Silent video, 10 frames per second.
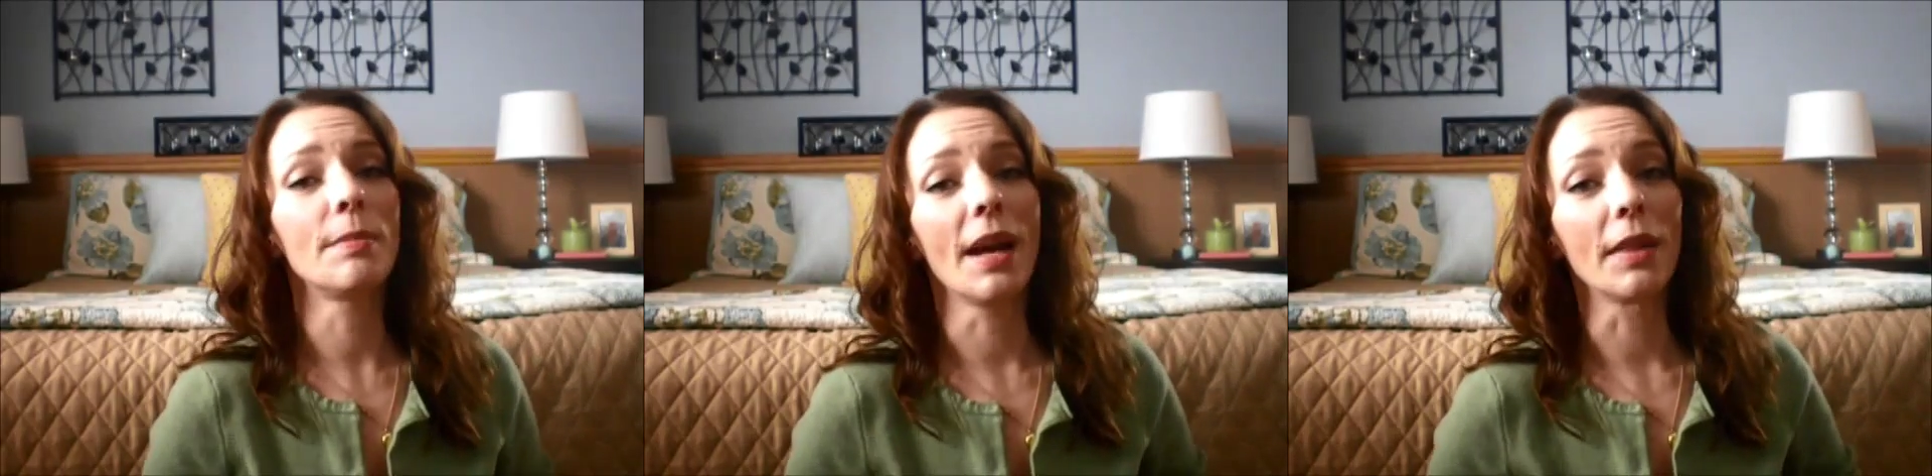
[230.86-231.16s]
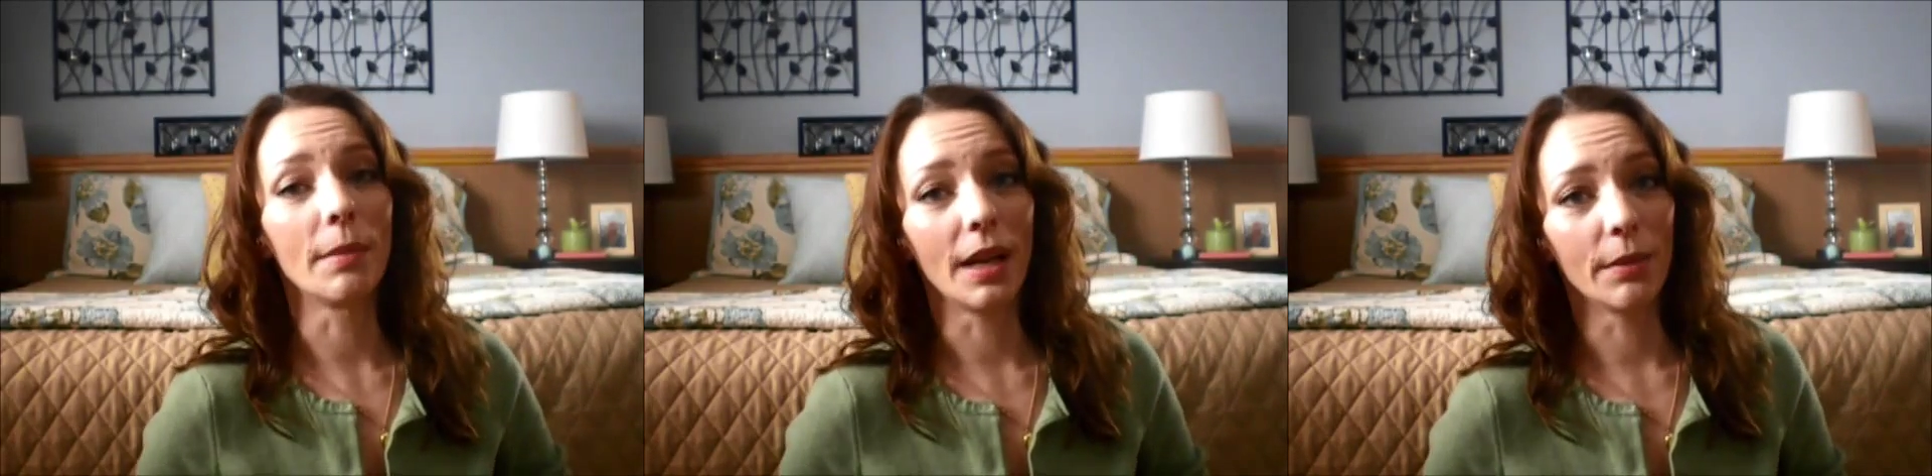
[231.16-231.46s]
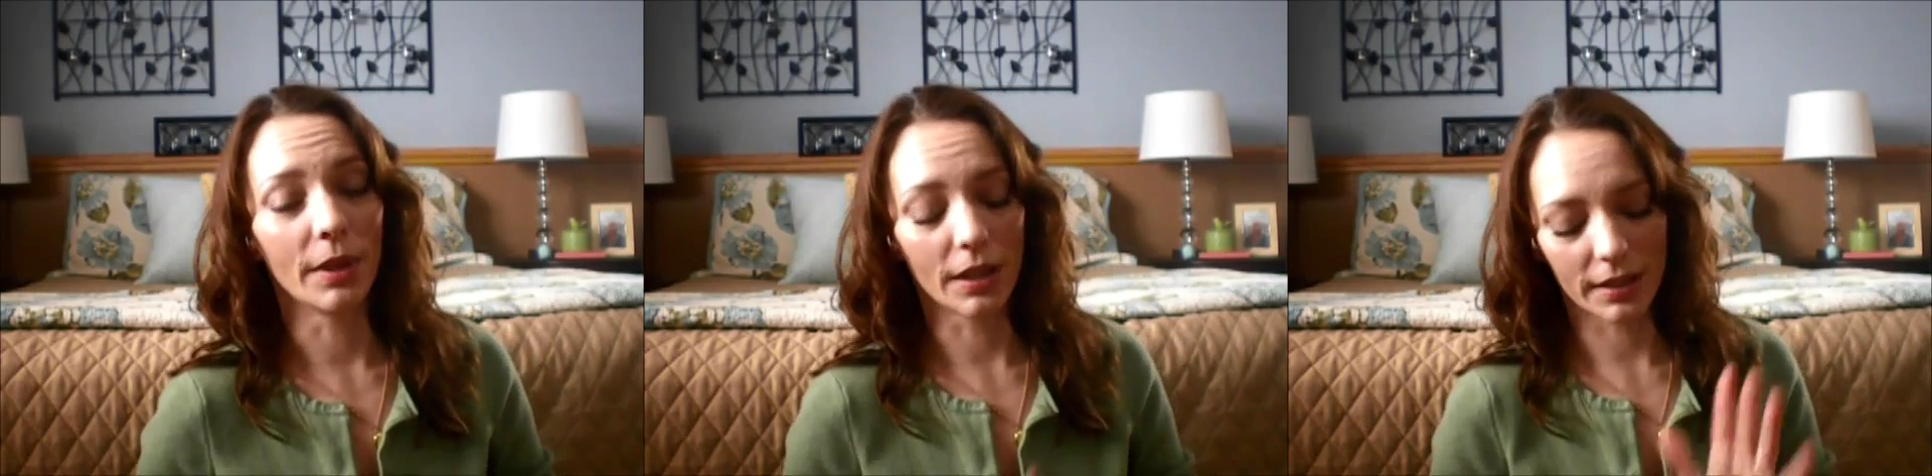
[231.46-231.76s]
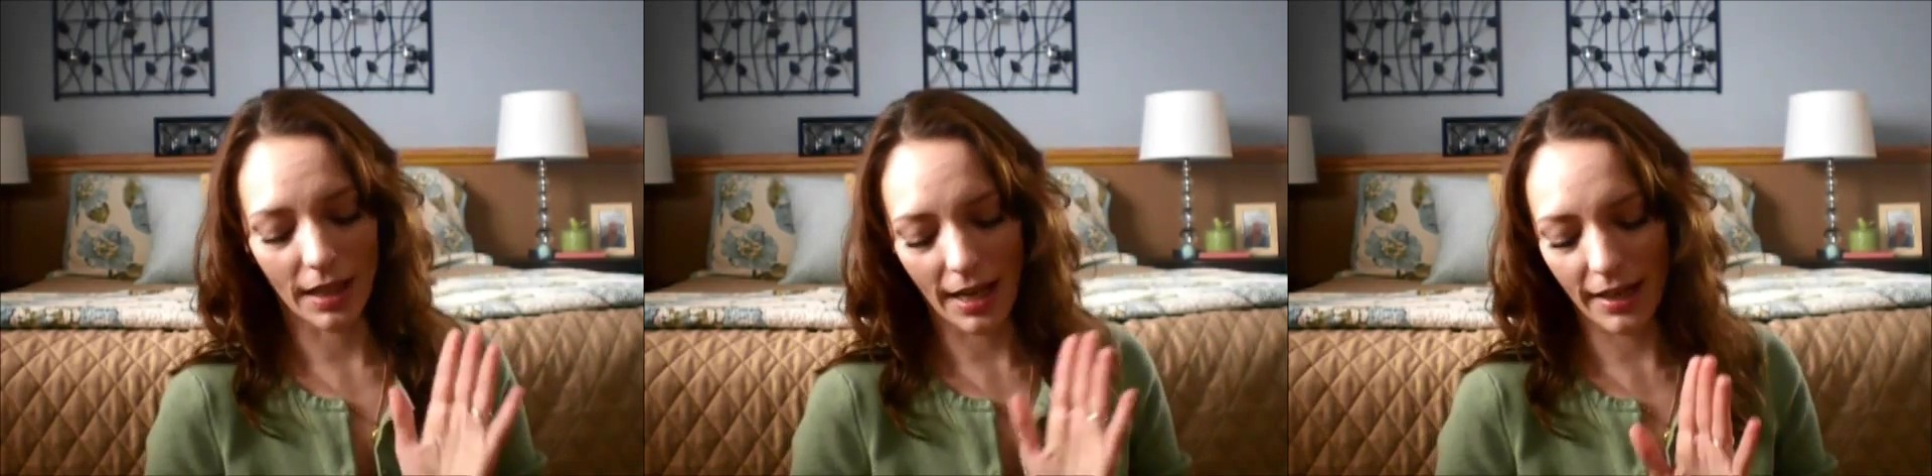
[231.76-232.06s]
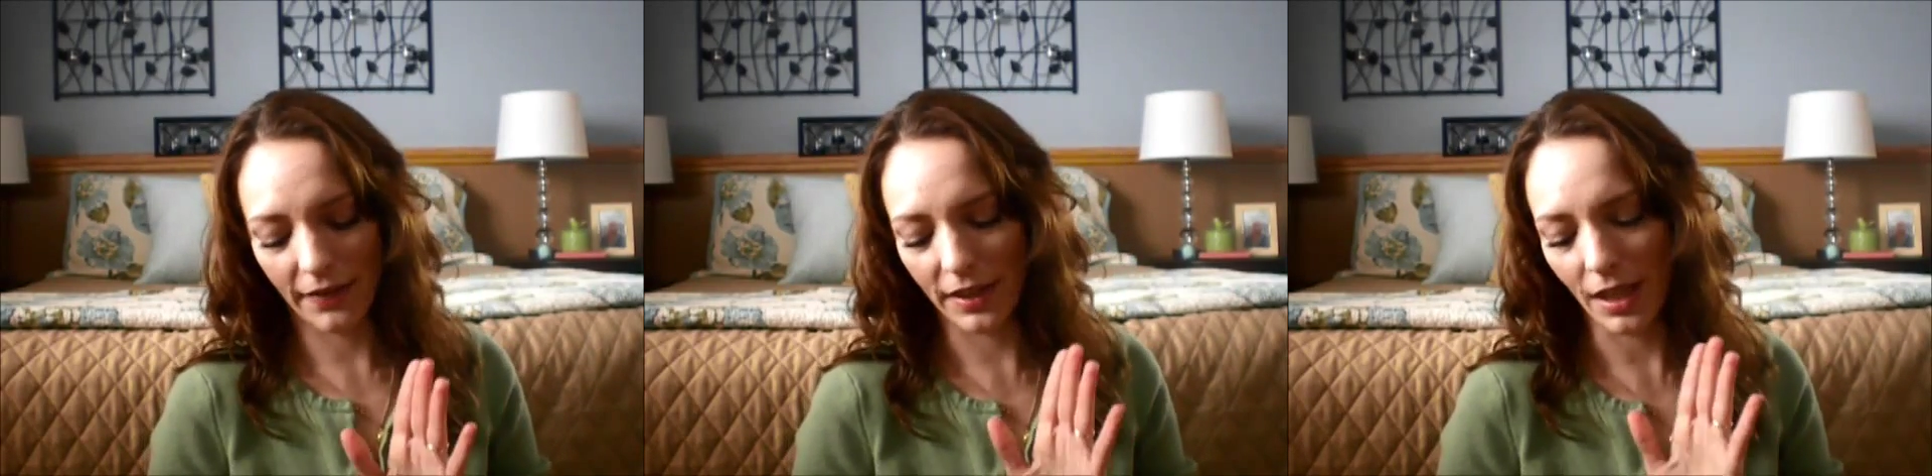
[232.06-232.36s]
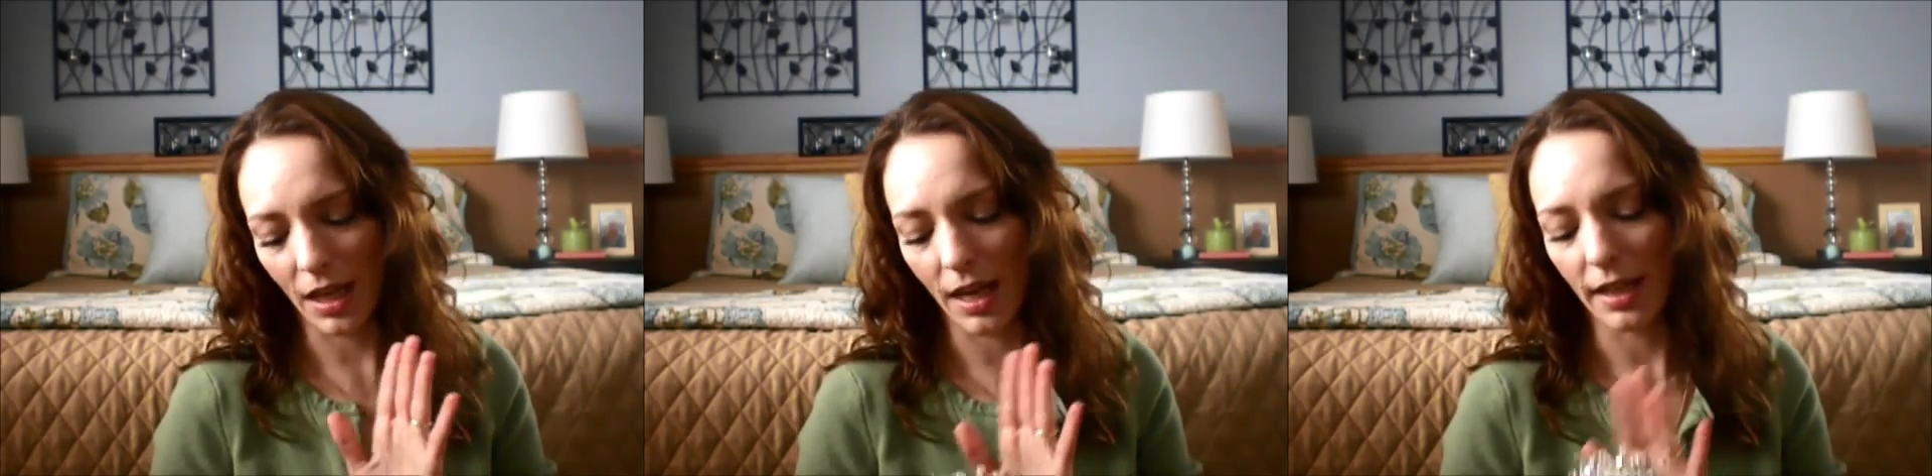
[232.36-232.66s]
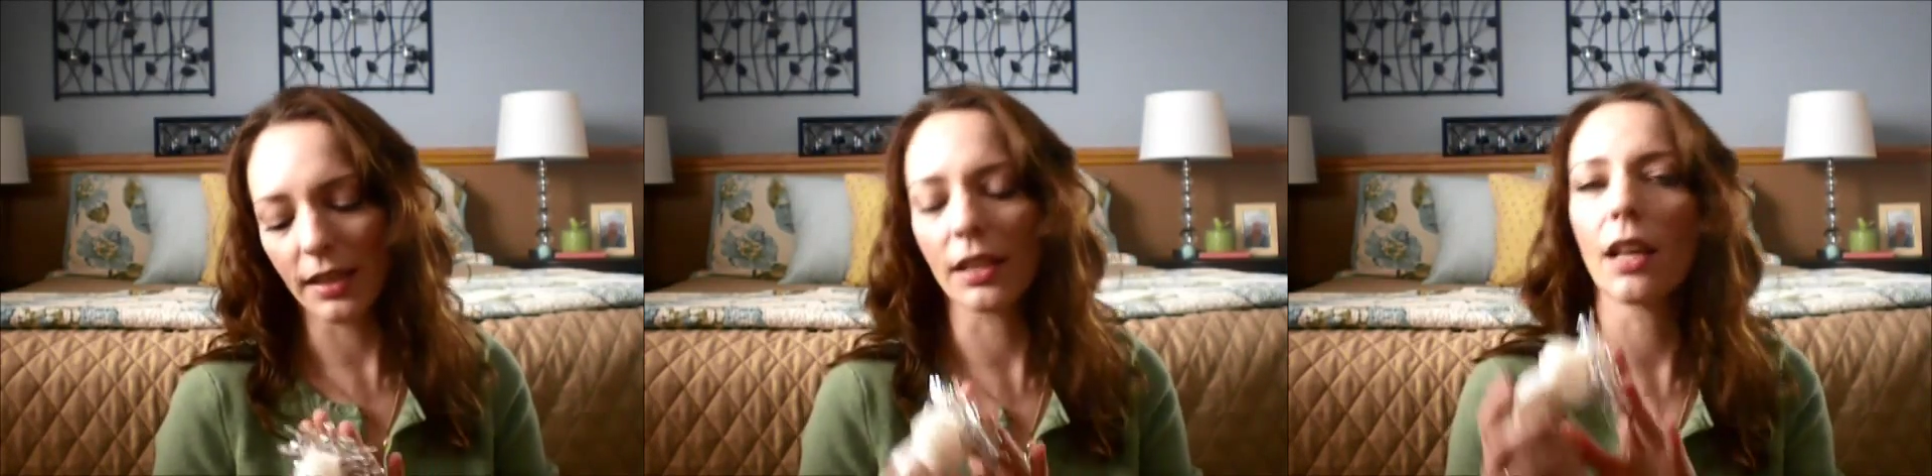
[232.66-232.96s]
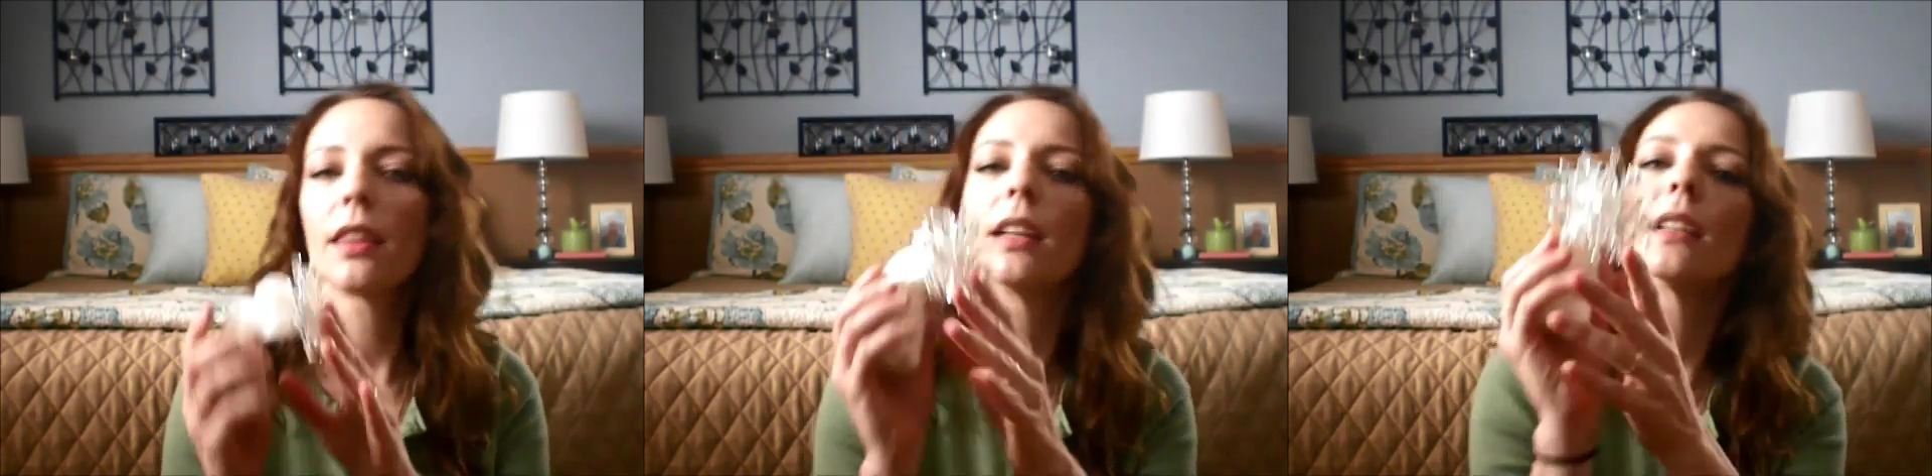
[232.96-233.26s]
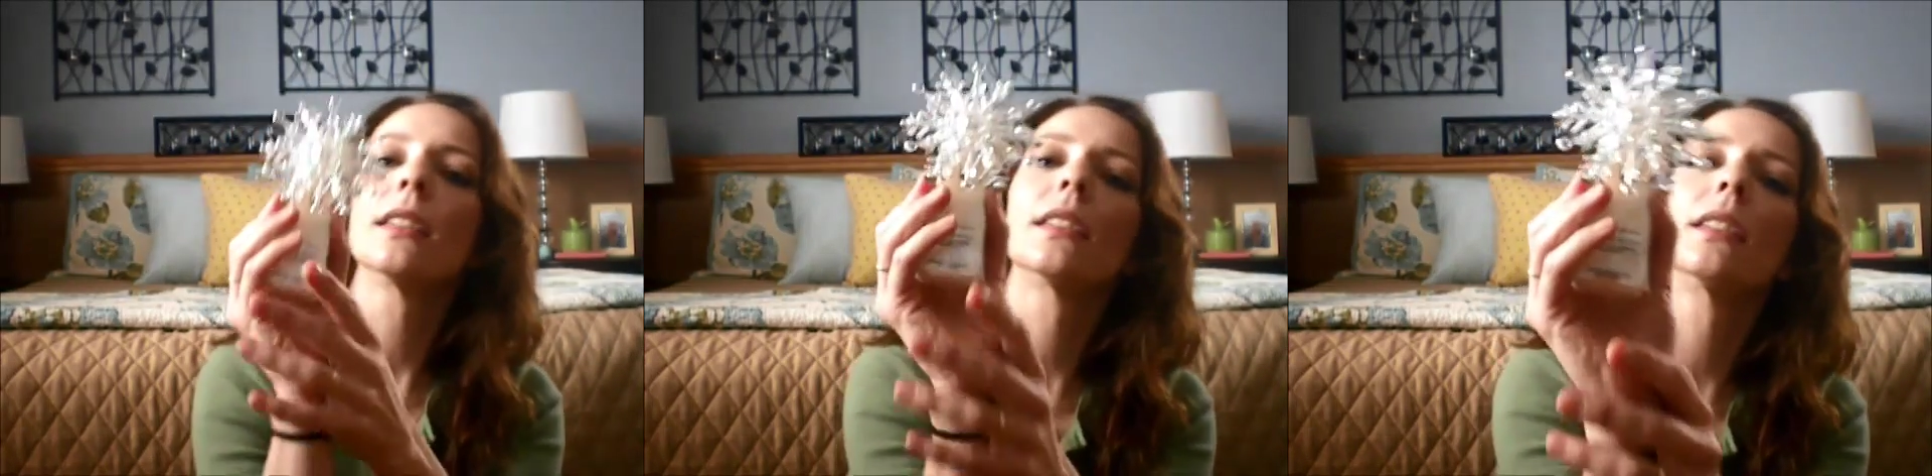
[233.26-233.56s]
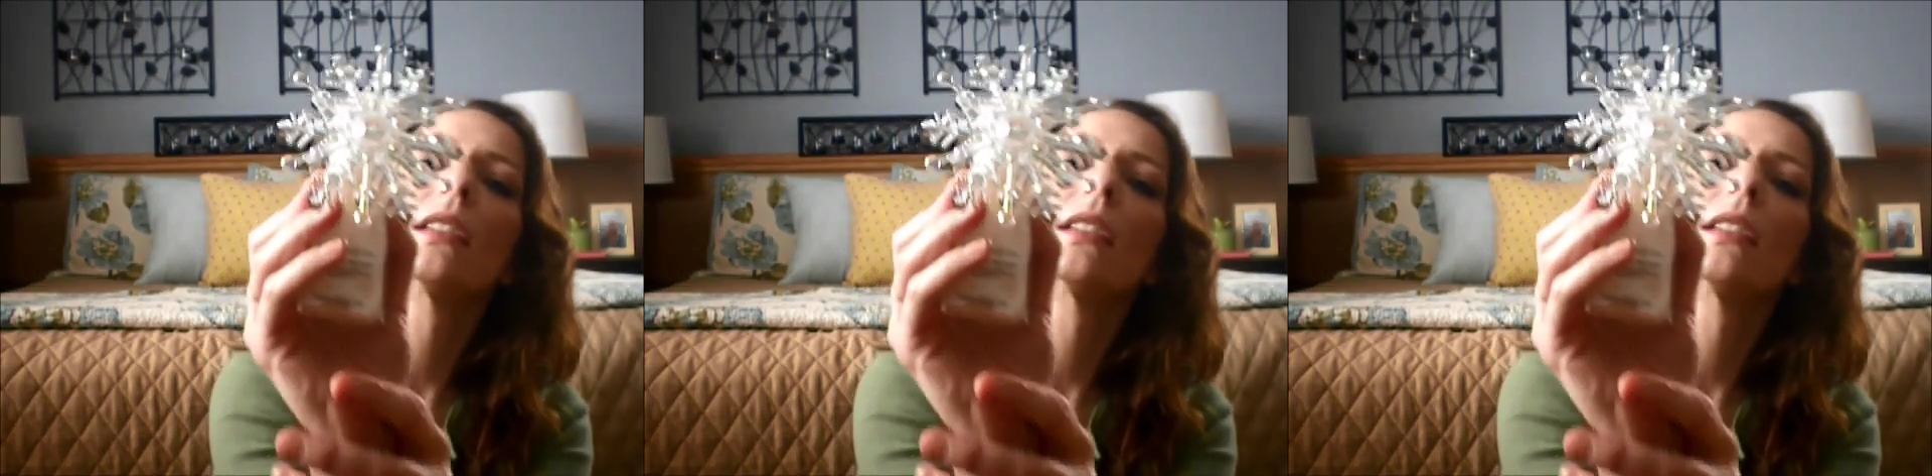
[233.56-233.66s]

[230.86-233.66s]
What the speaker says: on to Bath & Body Works. I saw this